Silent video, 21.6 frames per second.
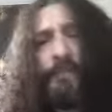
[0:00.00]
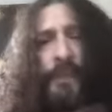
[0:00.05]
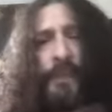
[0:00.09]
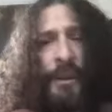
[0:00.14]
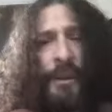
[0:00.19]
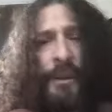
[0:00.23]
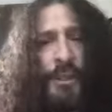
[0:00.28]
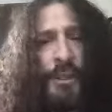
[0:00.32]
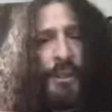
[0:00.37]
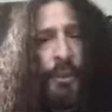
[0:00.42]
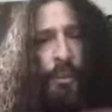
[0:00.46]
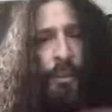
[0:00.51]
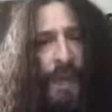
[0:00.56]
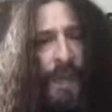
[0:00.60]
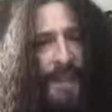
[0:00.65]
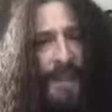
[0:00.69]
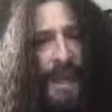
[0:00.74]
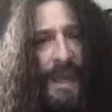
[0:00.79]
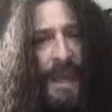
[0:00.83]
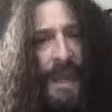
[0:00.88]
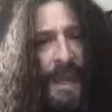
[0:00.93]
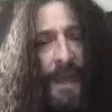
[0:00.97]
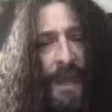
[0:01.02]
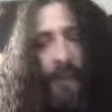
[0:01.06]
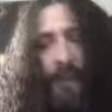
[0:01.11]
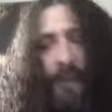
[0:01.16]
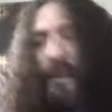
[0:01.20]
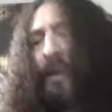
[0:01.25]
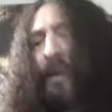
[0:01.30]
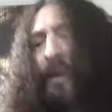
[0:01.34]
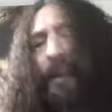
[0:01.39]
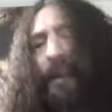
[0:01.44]
she would break that out.
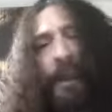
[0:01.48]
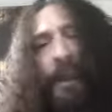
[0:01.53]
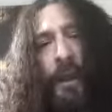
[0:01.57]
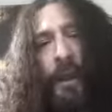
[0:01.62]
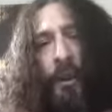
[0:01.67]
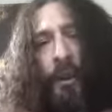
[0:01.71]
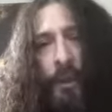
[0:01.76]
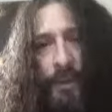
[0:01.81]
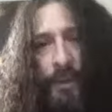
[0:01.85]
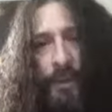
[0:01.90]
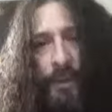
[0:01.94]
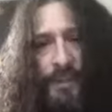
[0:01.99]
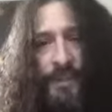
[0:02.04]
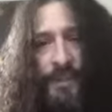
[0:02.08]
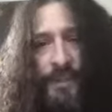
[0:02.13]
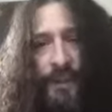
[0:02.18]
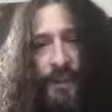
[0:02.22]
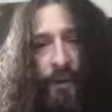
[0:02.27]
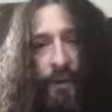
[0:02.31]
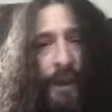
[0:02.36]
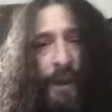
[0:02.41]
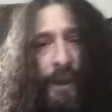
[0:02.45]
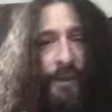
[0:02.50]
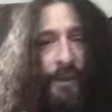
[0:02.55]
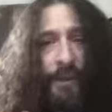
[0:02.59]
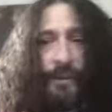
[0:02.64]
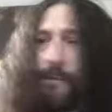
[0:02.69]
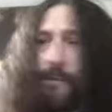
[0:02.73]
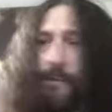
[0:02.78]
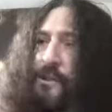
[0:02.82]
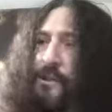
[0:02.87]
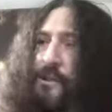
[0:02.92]
And we would listen to the records.
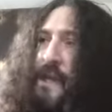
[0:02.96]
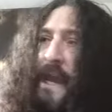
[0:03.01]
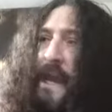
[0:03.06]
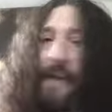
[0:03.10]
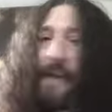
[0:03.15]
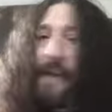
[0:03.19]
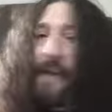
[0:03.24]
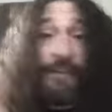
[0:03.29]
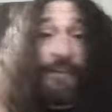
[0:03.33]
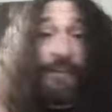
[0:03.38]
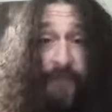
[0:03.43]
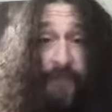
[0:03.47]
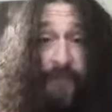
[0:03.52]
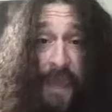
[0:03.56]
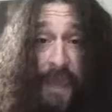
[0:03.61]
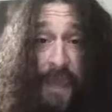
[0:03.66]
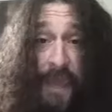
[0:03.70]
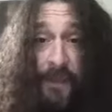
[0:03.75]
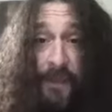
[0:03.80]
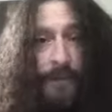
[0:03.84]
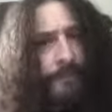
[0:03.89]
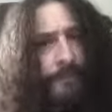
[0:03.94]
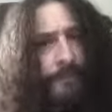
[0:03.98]
I mean, she had Santana,